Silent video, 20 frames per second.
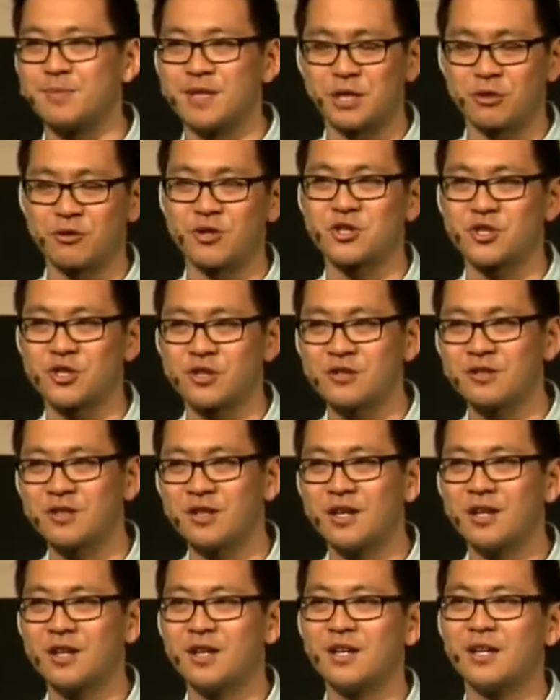be a Christian,
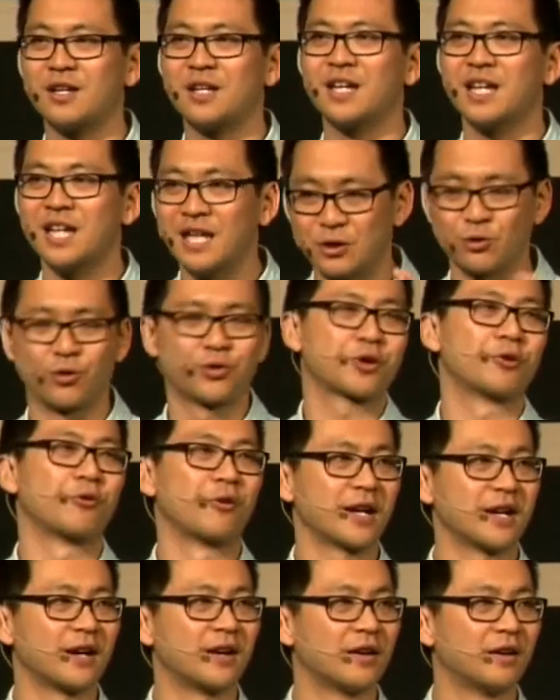in North
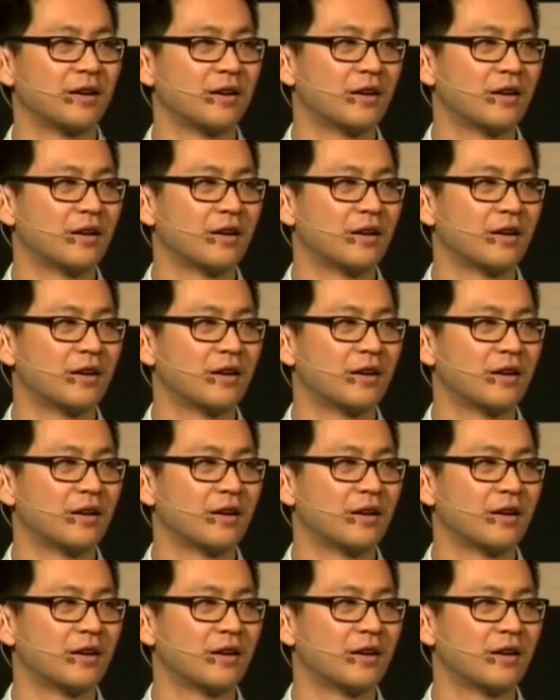Korea.